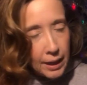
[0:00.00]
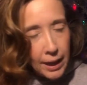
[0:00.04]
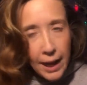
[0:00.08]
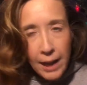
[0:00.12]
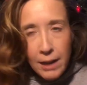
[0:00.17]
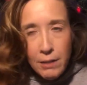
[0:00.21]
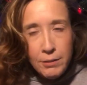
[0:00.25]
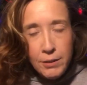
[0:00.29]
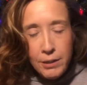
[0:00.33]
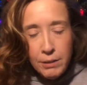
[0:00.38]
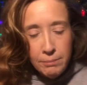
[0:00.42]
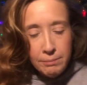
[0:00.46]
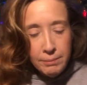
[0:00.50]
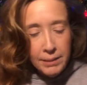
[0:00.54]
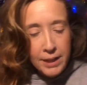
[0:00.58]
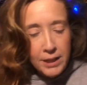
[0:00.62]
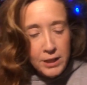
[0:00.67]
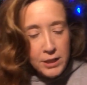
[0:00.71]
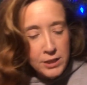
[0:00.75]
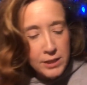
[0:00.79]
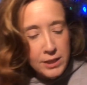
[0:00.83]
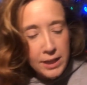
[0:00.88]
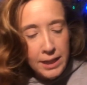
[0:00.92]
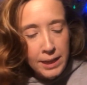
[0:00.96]
I don't know. I
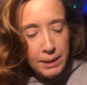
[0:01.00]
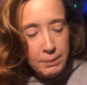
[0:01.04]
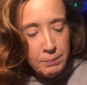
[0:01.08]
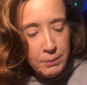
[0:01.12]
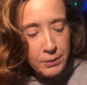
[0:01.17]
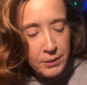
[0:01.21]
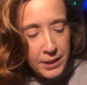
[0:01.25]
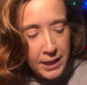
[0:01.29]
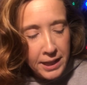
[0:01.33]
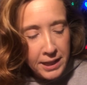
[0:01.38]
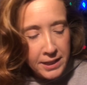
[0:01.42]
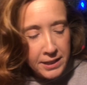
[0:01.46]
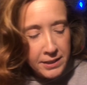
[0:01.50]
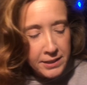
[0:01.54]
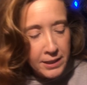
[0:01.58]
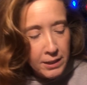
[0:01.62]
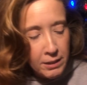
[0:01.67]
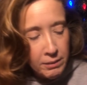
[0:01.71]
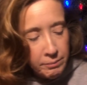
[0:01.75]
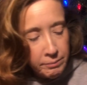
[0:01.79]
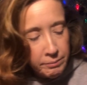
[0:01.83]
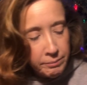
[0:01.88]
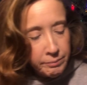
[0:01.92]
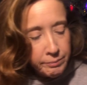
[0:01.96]
just thought I'd put that in
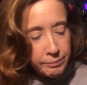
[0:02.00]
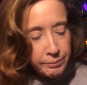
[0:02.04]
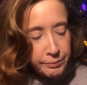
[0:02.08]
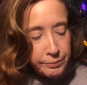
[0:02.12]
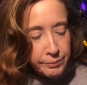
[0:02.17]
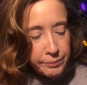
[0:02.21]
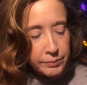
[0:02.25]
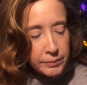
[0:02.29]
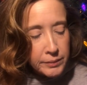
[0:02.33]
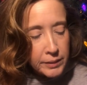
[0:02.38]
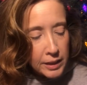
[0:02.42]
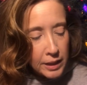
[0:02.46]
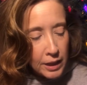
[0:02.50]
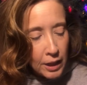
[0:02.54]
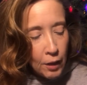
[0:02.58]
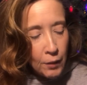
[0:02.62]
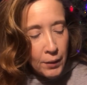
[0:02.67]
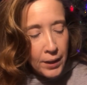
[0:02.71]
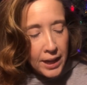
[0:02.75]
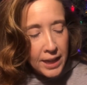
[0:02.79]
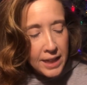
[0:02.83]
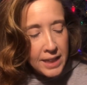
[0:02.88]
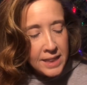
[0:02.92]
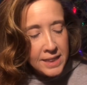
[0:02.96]
there.
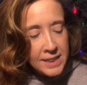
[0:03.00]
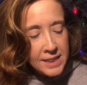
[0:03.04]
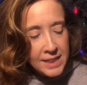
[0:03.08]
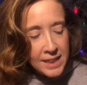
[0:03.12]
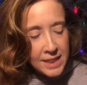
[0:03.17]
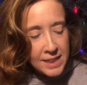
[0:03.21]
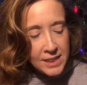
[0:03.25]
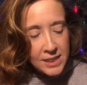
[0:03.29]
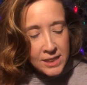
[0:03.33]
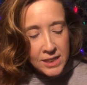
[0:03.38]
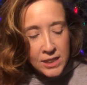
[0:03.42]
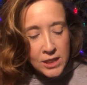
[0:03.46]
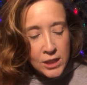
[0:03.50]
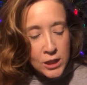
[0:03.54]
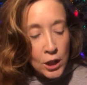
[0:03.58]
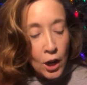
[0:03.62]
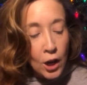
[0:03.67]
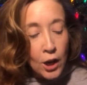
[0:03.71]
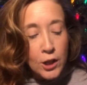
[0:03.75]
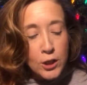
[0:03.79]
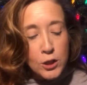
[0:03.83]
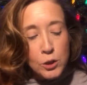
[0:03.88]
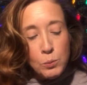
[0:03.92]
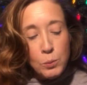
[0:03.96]
Okay, it says the
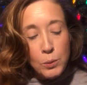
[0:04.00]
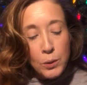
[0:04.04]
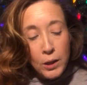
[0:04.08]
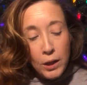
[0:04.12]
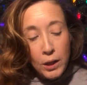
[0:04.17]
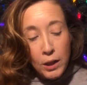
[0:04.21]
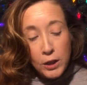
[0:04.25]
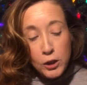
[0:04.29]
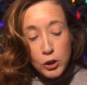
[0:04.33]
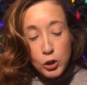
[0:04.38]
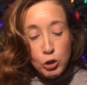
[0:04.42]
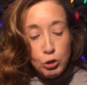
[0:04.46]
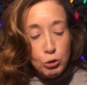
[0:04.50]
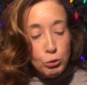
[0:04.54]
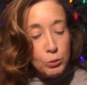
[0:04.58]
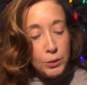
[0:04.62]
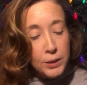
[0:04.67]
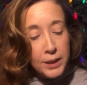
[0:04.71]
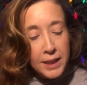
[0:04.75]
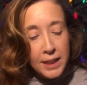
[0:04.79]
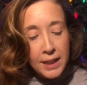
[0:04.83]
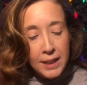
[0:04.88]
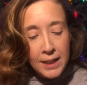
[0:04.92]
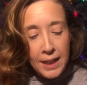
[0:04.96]
stars will
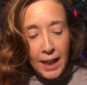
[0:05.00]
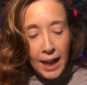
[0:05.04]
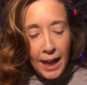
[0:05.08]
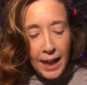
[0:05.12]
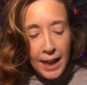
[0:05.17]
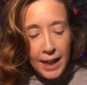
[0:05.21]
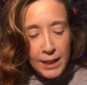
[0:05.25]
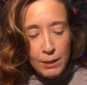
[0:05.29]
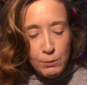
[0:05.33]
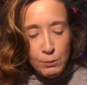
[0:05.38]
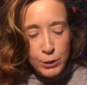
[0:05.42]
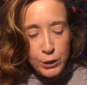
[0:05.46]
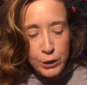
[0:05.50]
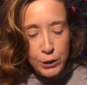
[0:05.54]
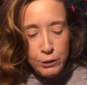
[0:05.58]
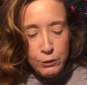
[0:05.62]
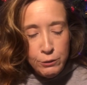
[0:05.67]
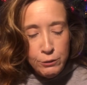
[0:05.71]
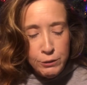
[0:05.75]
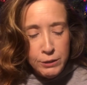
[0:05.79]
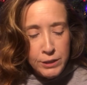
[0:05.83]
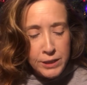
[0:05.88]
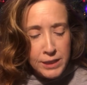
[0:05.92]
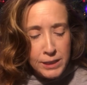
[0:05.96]
truly align when you
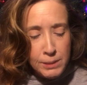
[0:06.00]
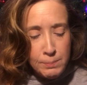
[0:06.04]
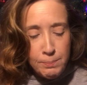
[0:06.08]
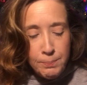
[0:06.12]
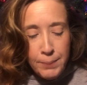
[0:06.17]
use this